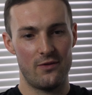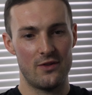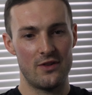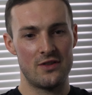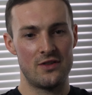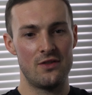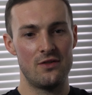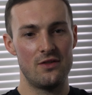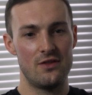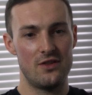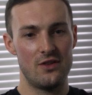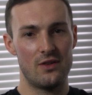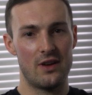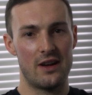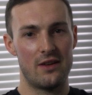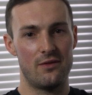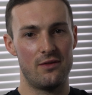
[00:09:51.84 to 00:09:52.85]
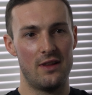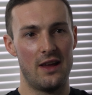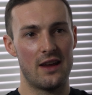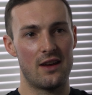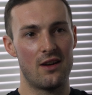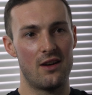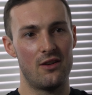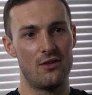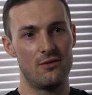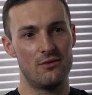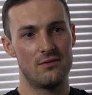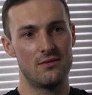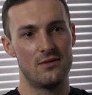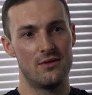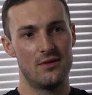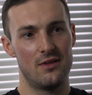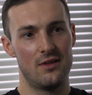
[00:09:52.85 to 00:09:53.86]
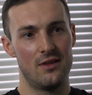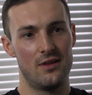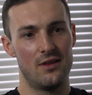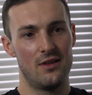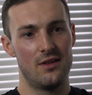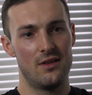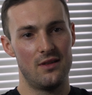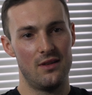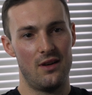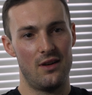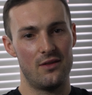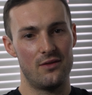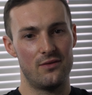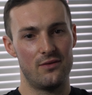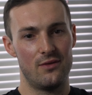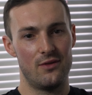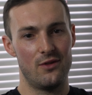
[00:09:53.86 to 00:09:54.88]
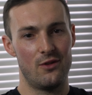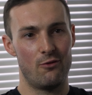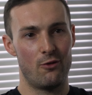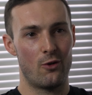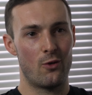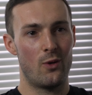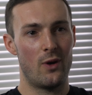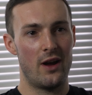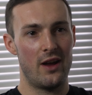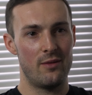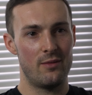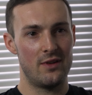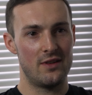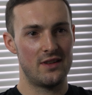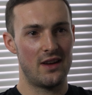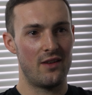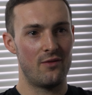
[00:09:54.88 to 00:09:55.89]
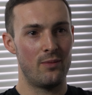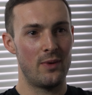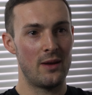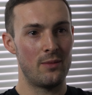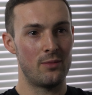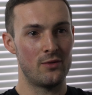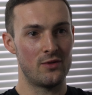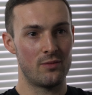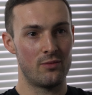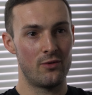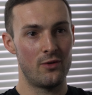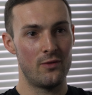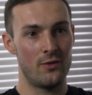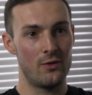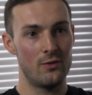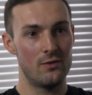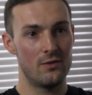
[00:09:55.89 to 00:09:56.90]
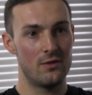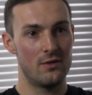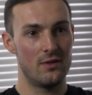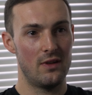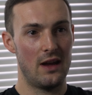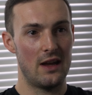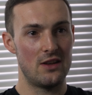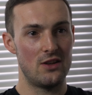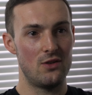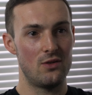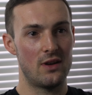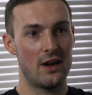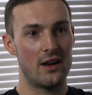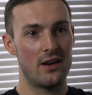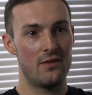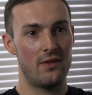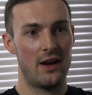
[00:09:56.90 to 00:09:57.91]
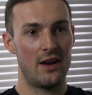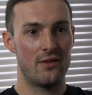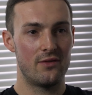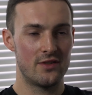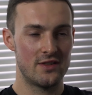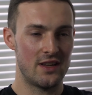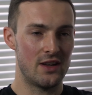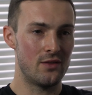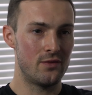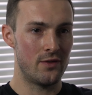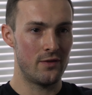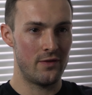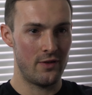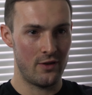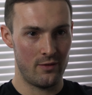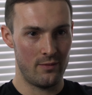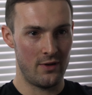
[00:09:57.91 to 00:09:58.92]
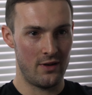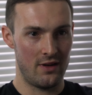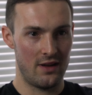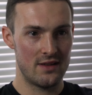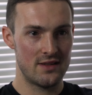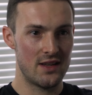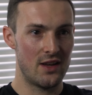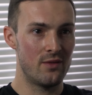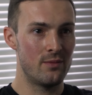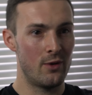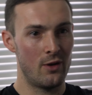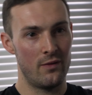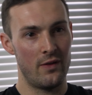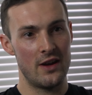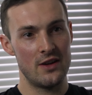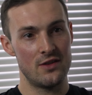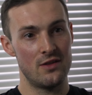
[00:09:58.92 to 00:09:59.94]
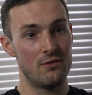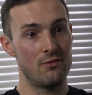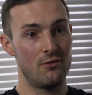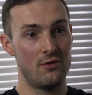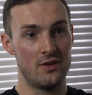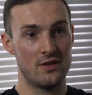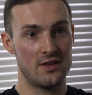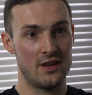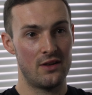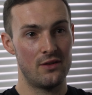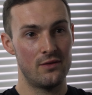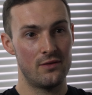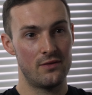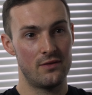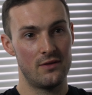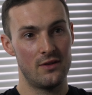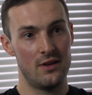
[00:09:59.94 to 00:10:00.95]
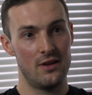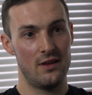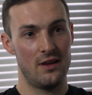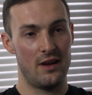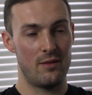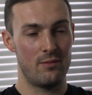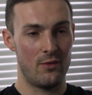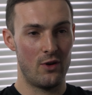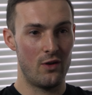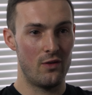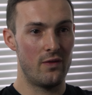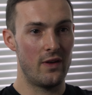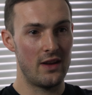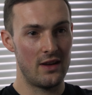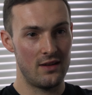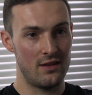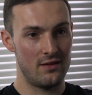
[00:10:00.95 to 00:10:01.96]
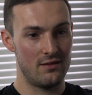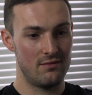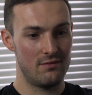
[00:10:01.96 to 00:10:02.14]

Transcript: As soon as you kind of let go of the requirement to have people's approval and you kind of have self fulfillment and self motivation through yourself and motivate